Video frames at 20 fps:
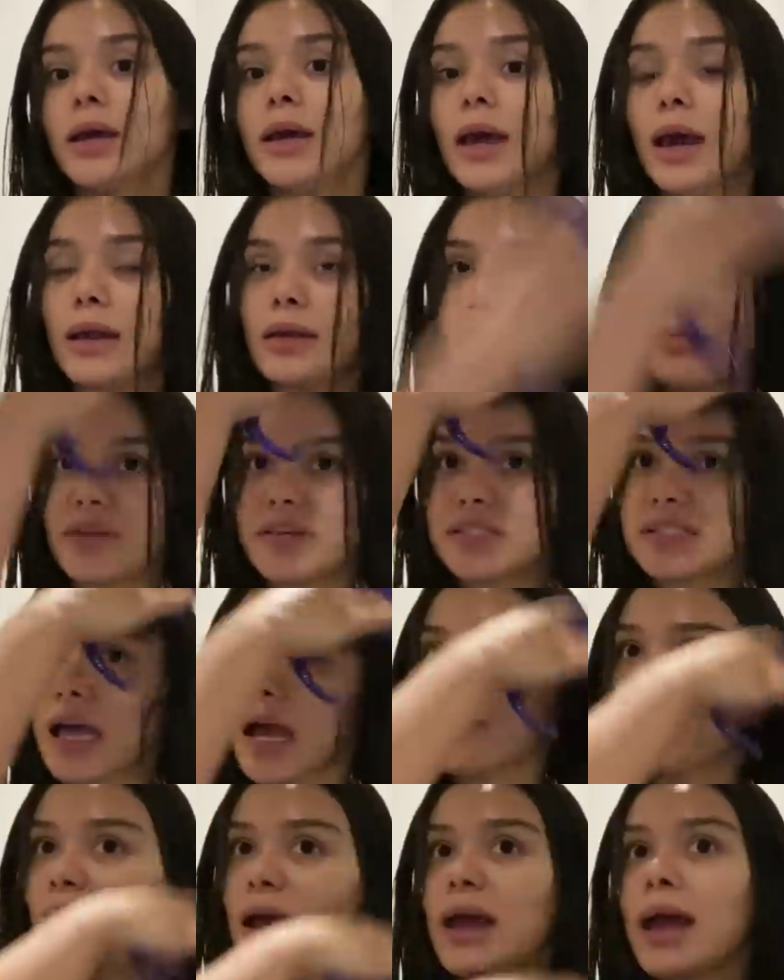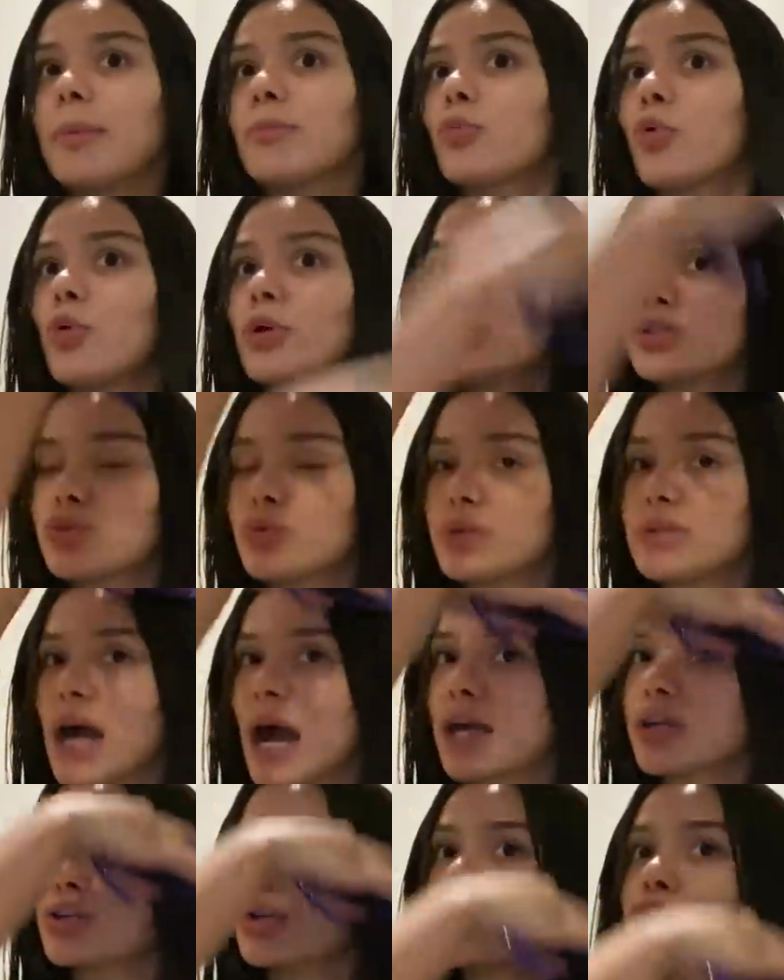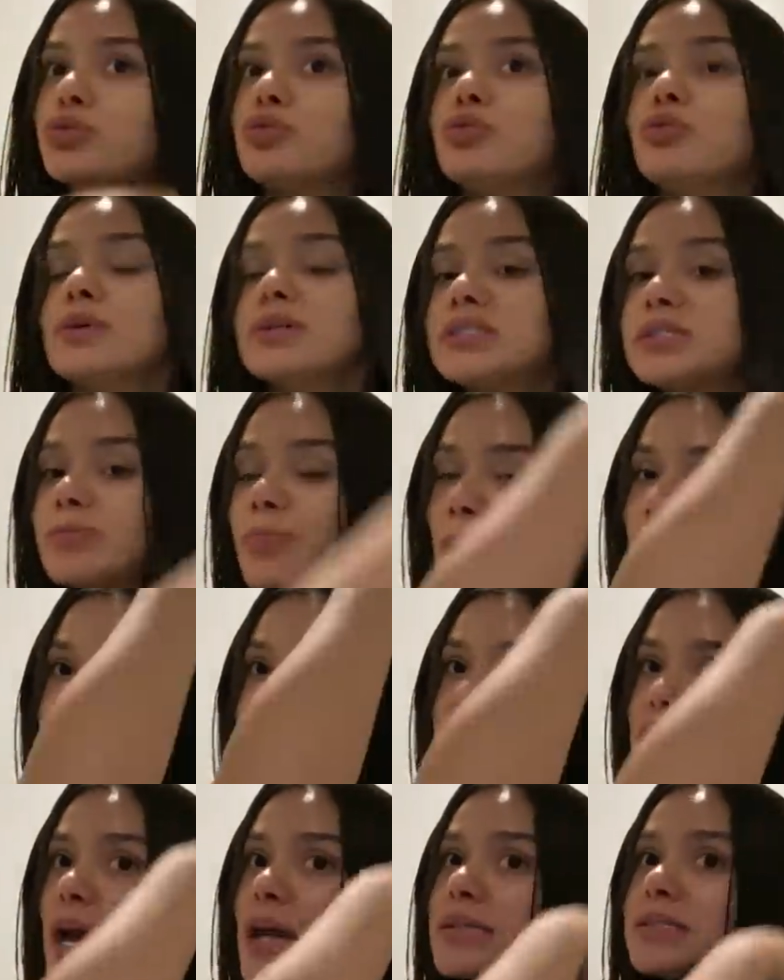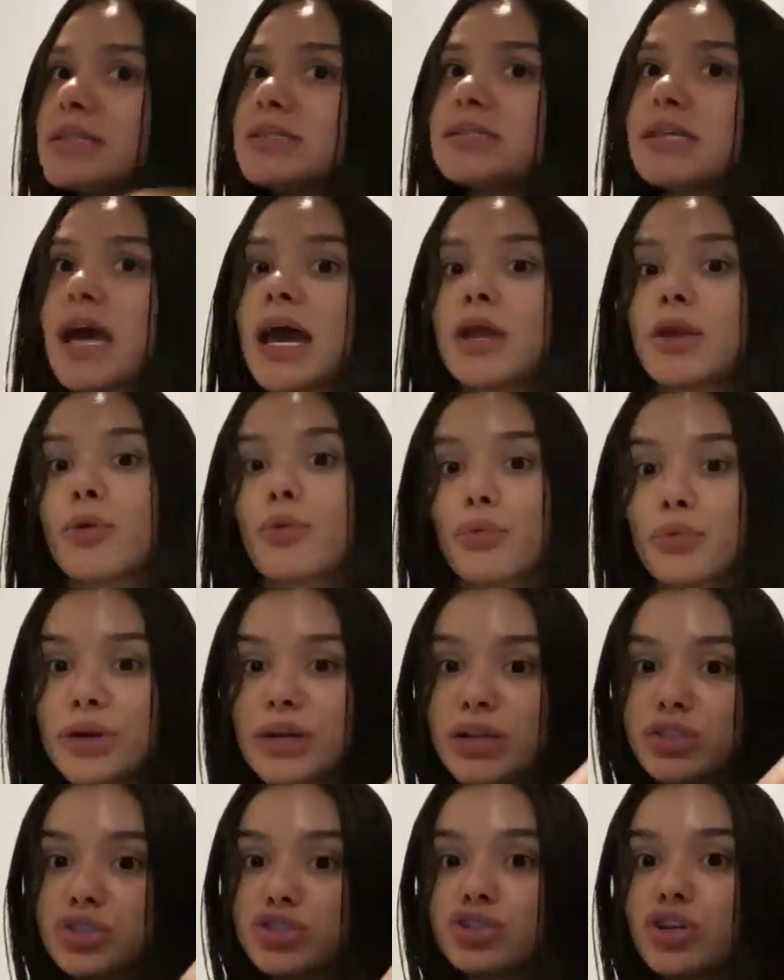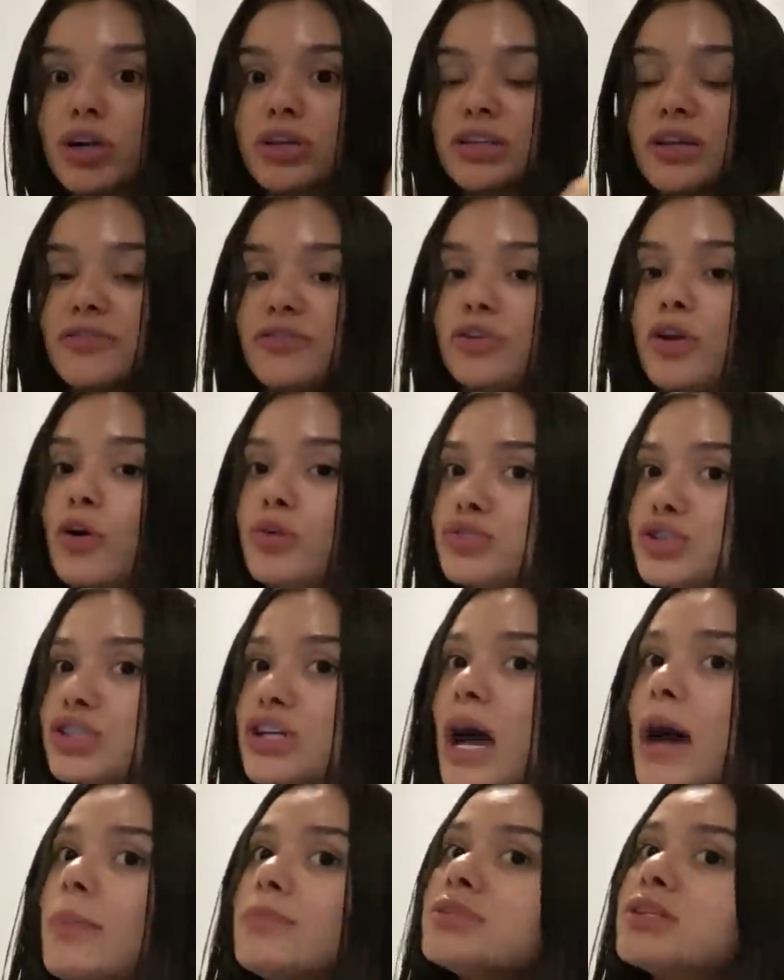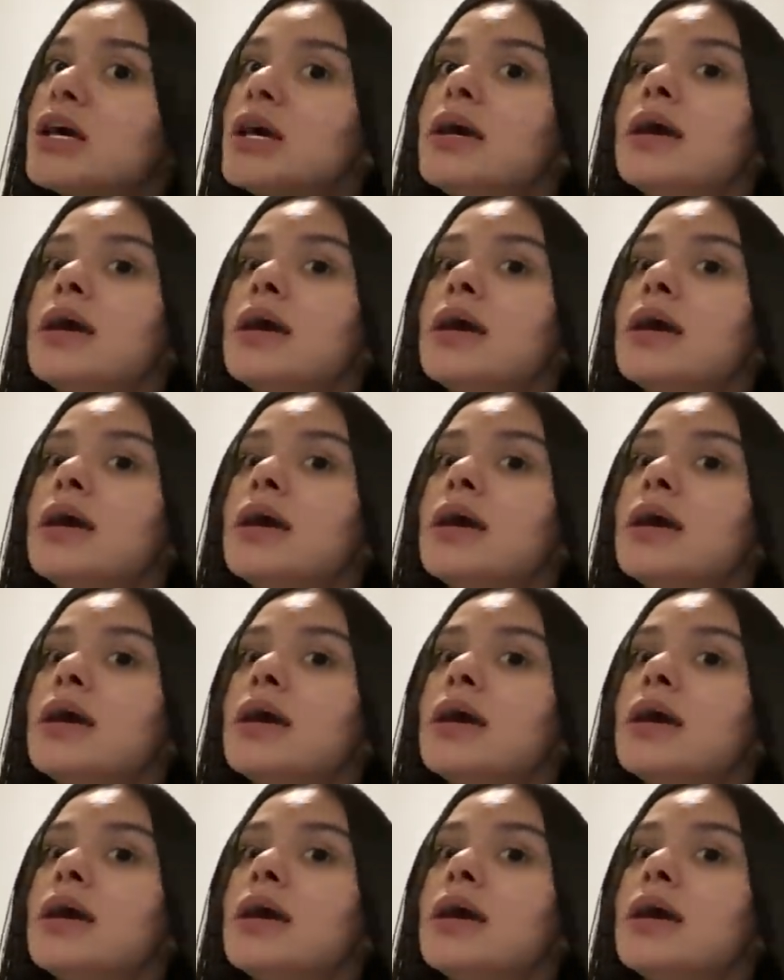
And at this time I am going to a doctor who specializes in reconstructive nose jobs.